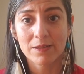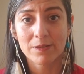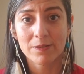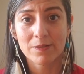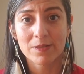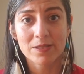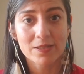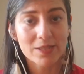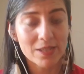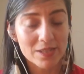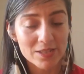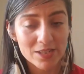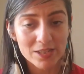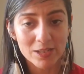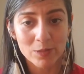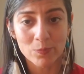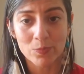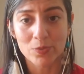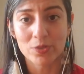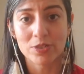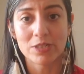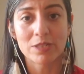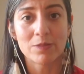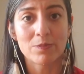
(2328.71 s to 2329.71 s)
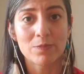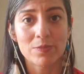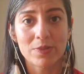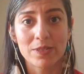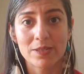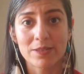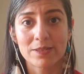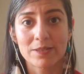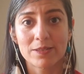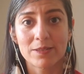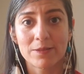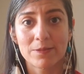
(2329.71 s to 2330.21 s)
Such an important
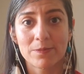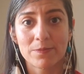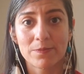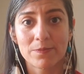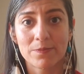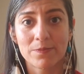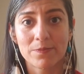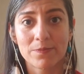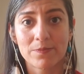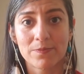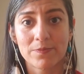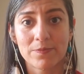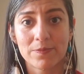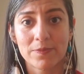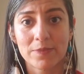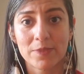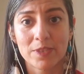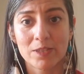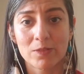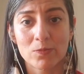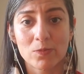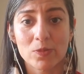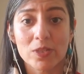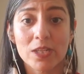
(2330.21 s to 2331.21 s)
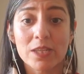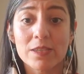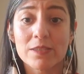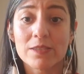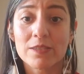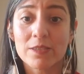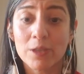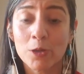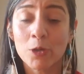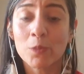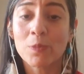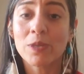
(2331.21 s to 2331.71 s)
piece. We need
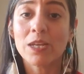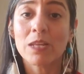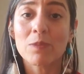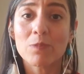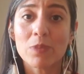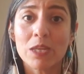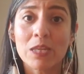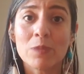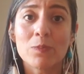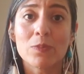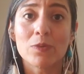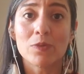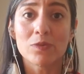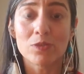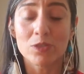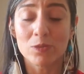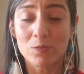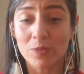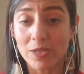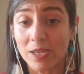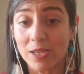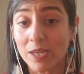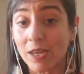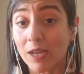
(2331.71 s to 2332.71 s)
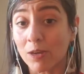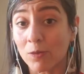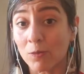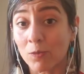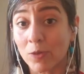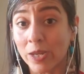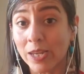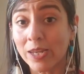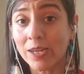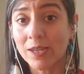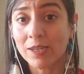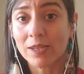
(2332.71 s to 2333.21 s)
so many people to be
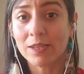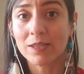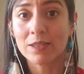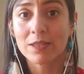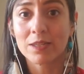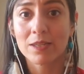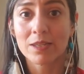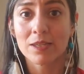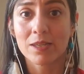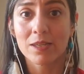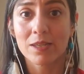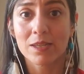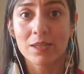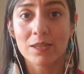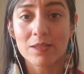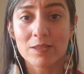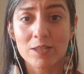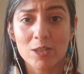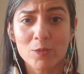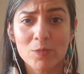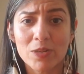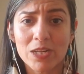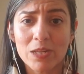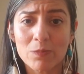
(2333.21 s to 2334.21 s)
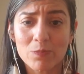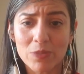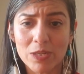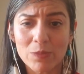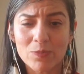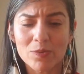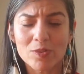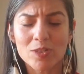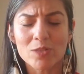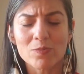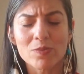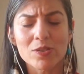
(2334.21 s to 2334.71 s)
awake, so many
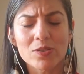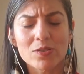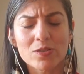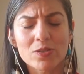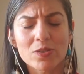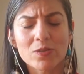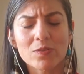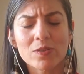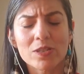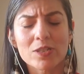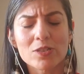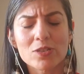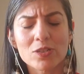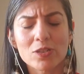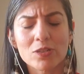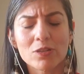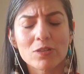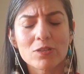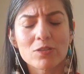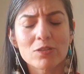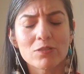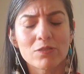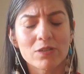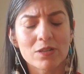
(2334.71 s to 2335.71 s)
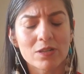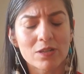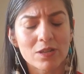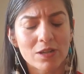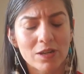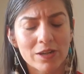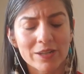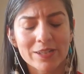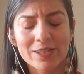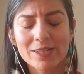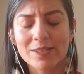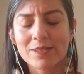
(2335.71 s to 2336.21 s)
people to be so in tune to their
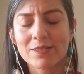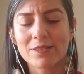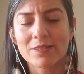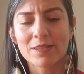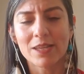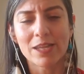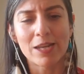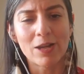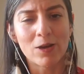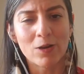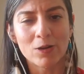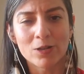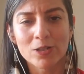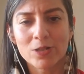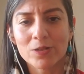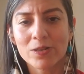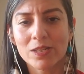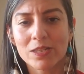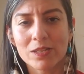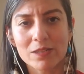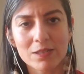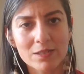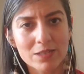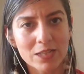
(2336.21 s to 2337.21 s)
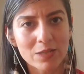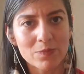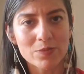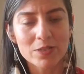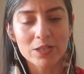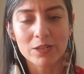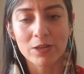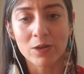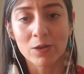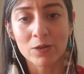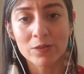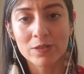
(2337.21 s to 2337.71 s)
hearts and honoring themselves
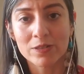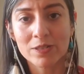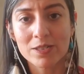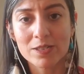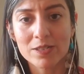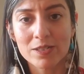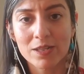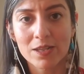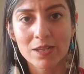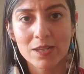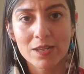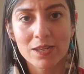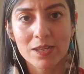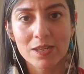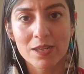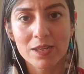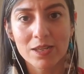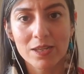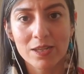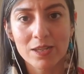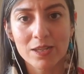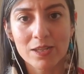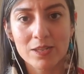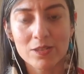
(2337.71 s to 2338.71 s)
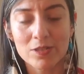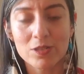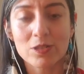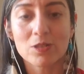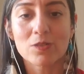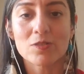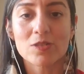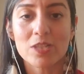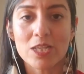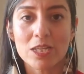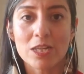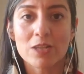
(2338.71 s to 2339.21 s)
and others, to
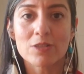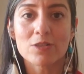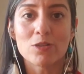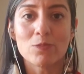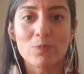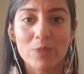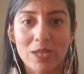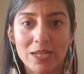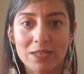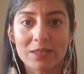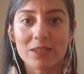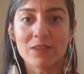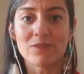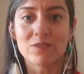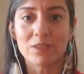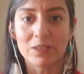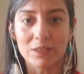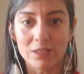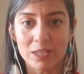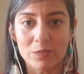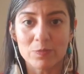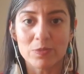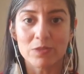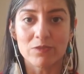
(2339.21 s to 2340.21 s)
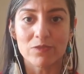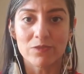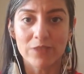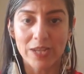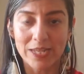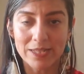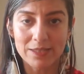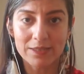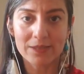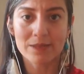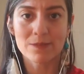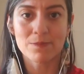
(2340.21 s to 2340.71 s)
continue to make different leaps of
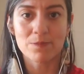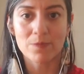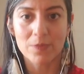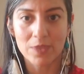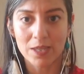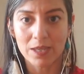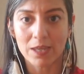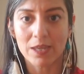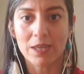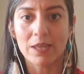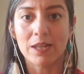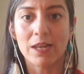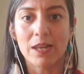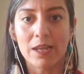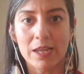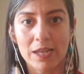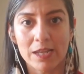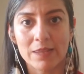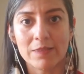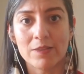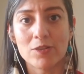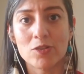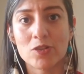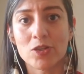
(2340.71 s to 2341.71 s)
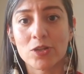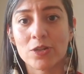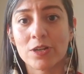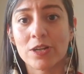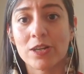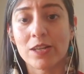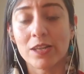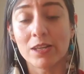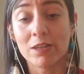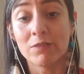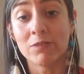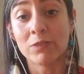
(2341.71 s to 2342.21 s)
faith in the
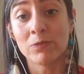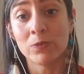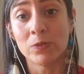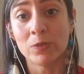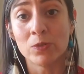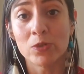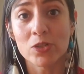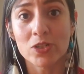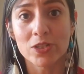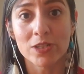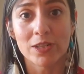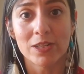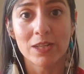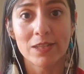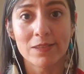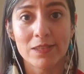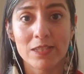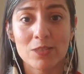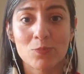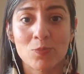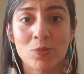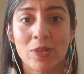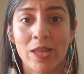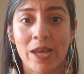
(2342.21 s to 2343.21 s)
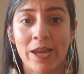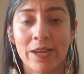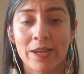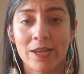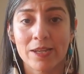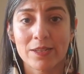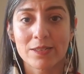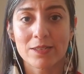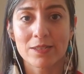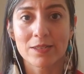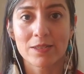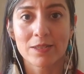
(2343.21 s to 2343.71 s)
journey of evolution in this
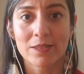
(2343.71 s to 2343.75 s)
planet.